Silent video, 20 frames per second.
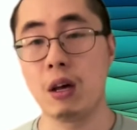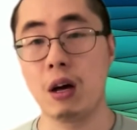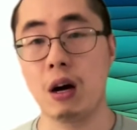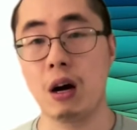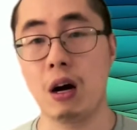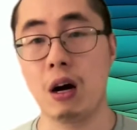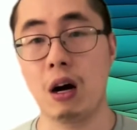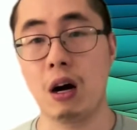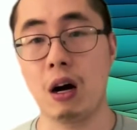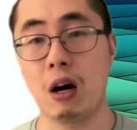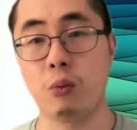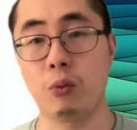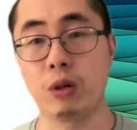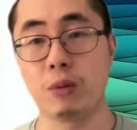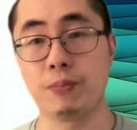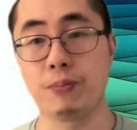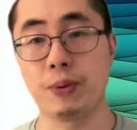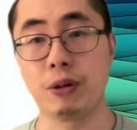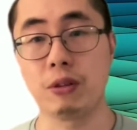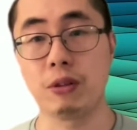
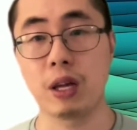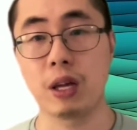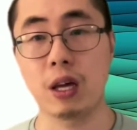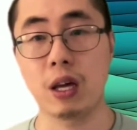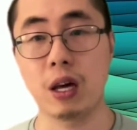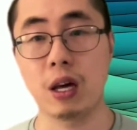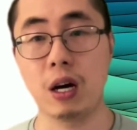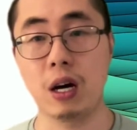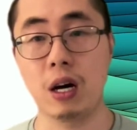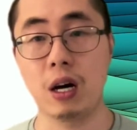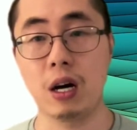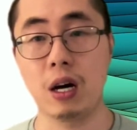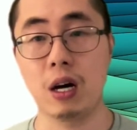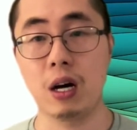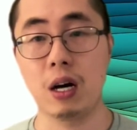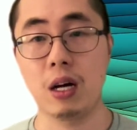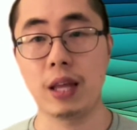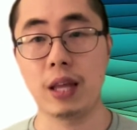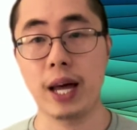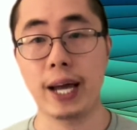We're building
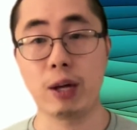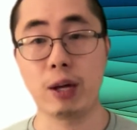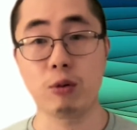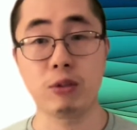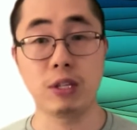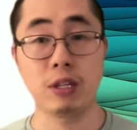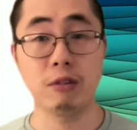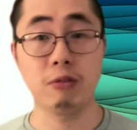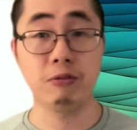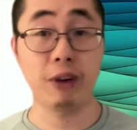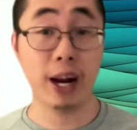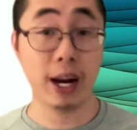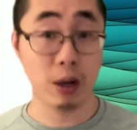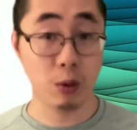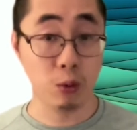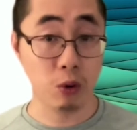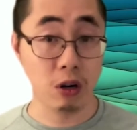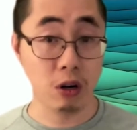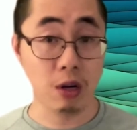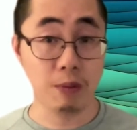an IoT
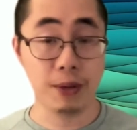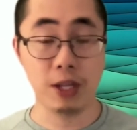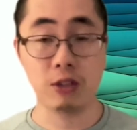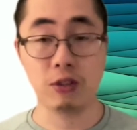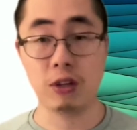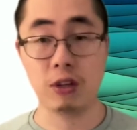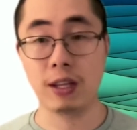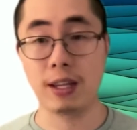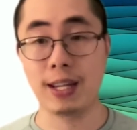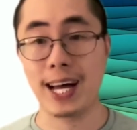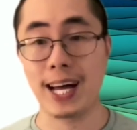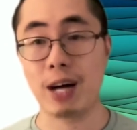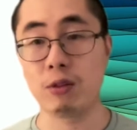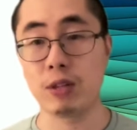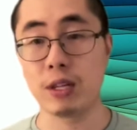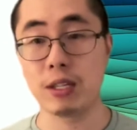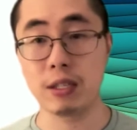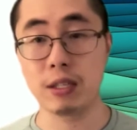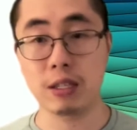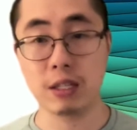firewall based on allow
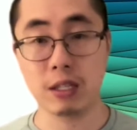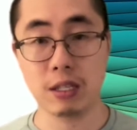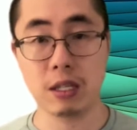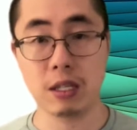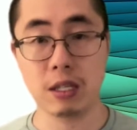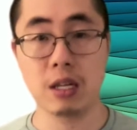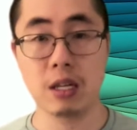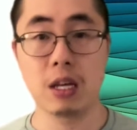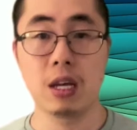lists.